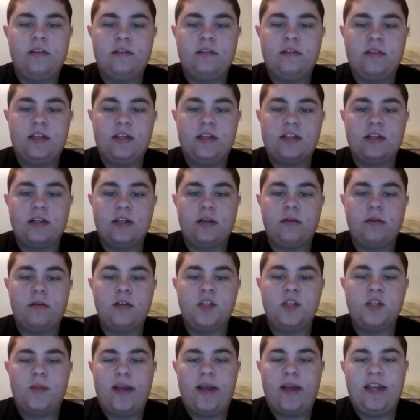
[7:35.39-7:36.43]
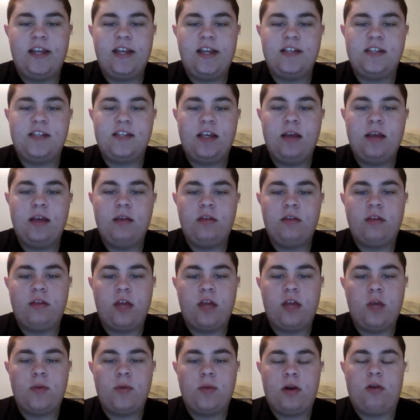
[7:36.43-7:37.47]
This concludes my
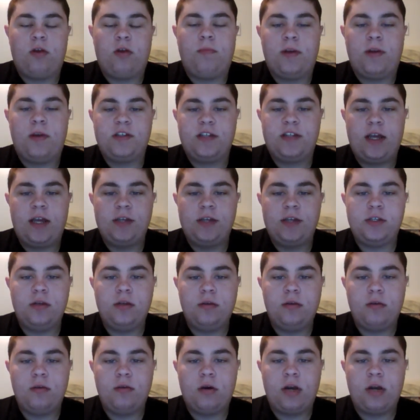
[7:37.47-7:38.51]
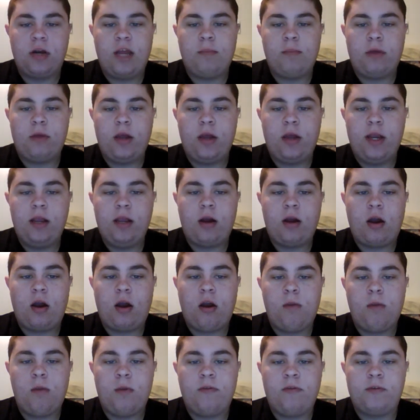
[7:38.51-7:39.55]
EDC3100 presentation on M-learning. I
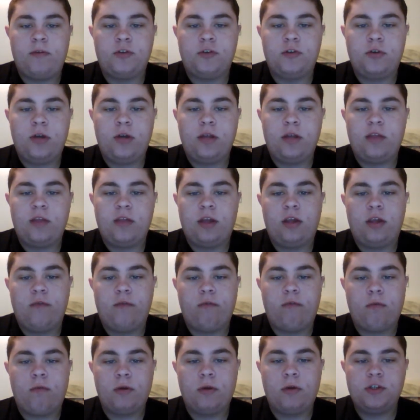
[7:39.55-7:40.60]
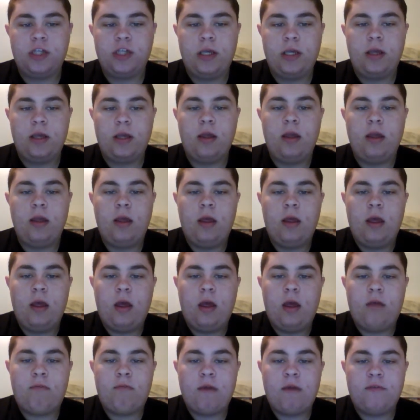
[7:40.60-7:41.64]
hope you enjoyed it. Thank you for watching.
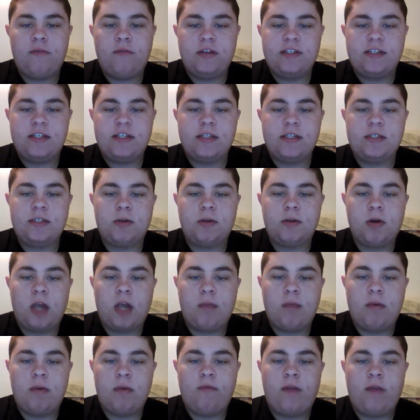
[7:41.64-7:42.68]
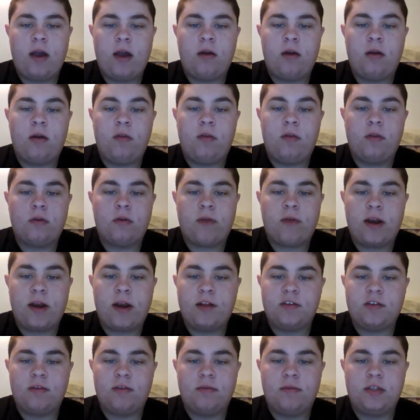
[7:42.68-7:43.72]
References can be found at the
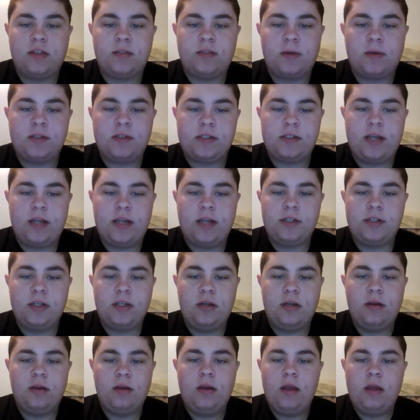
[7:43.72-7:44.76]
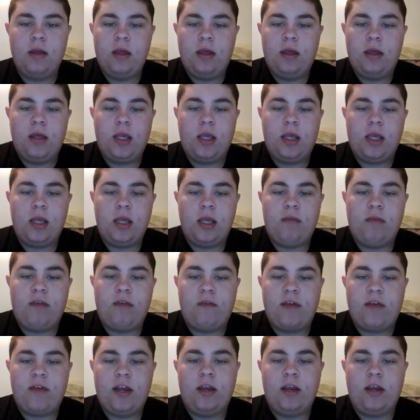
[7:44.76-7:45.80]
credits of this presentation. If you
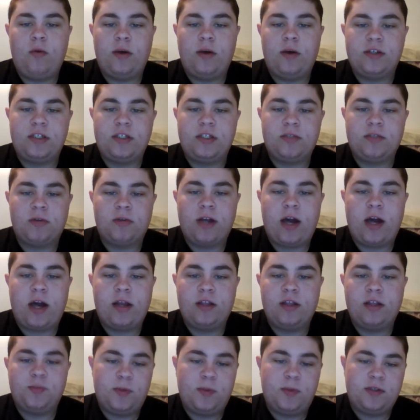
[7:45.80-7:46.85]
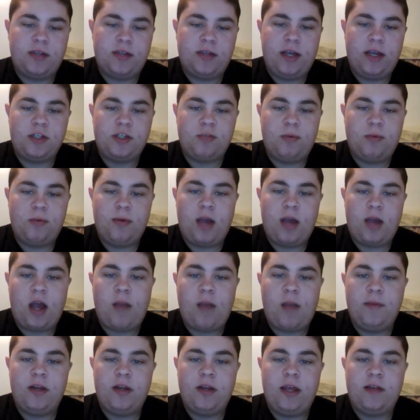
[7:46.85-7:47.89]
have any questions regarding this presentation, we'll be
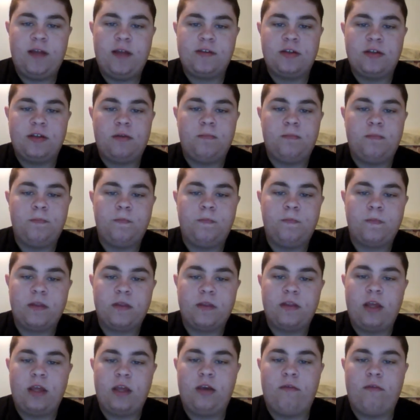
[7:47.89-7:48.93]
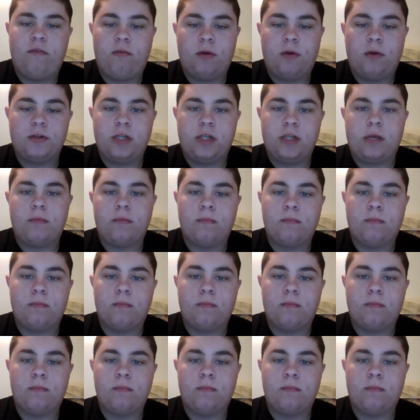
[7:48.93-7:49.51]
happy to answer them. Thank you for watching.